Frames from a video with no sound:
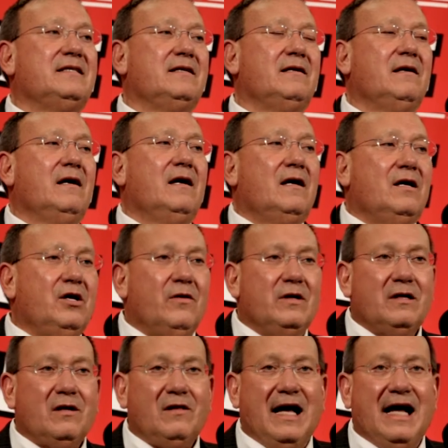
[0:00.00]
And, you know, in
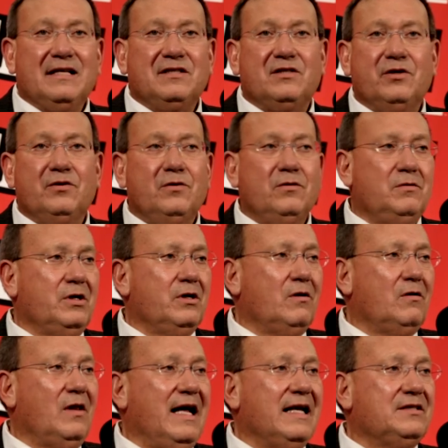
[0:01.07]
the last two, you know, the
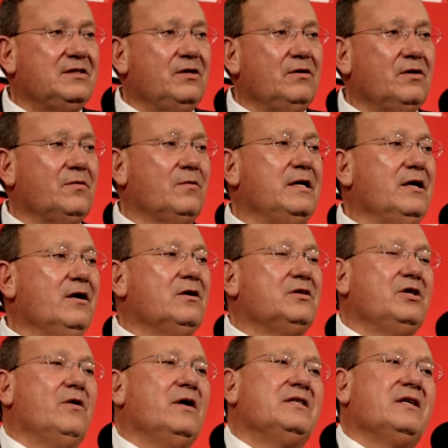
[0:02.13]
last 2 to 3 years,
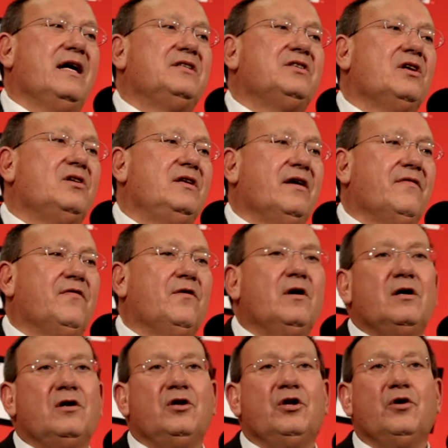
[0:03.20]
you know, it's a
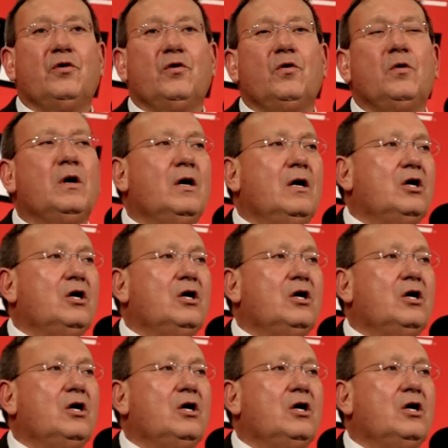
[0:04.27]
different, new,